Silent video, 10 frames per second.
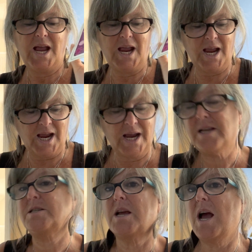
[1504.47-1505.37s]

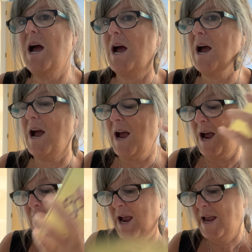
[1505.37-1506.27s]
And
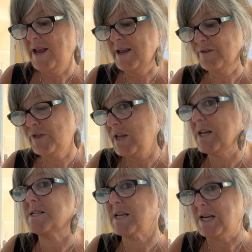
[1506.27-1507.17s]
I think
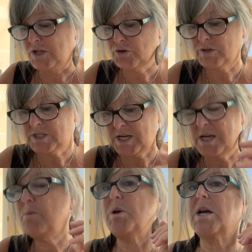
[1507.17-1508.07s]
it's
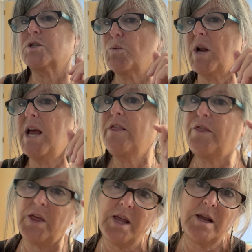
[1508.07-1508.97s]
interesting because when I
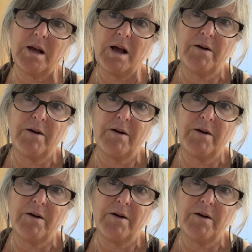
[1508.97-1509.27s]
think